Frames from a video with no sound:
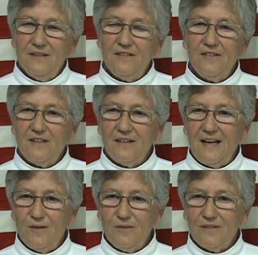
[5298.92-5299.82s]
assistant
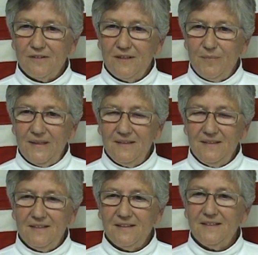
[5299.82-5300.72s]
counselor in a
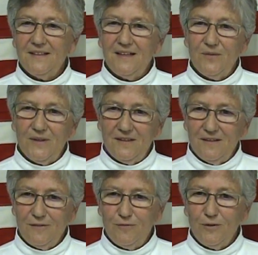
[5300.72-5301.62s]
bunk, and then I went
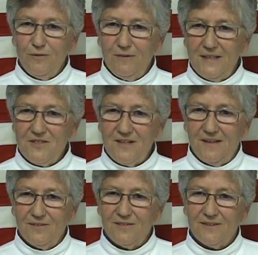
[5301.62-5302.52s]
as a full fledged
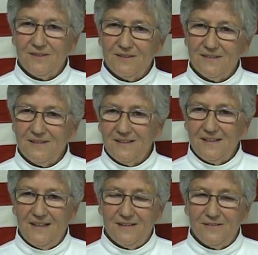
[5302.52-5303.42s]
counselor, and
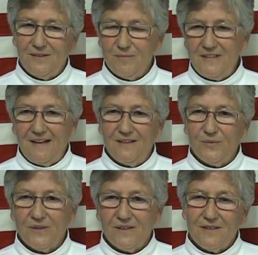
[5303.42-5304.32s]
I had some
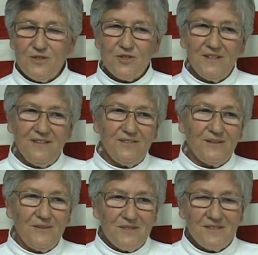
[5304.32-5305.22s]
talent with archery,
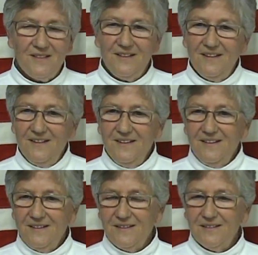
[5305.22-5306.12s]
so I was
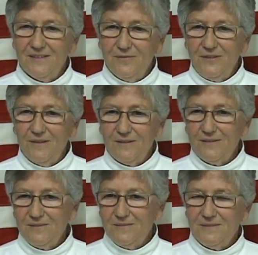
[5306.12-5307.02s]
the
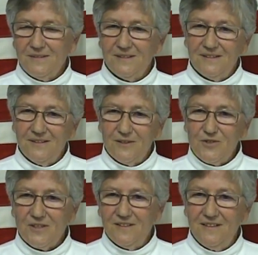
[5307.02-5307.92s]
field uh,
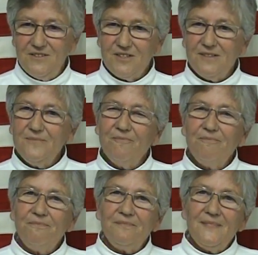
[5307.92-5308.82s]
archery teacher,
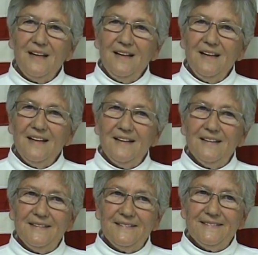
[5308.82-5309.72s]

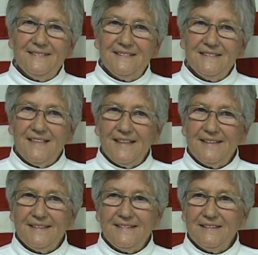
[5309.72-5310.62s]
and
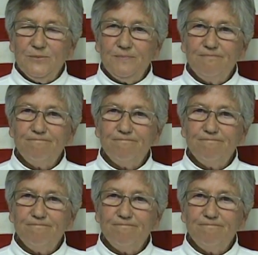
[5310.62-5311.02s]
then.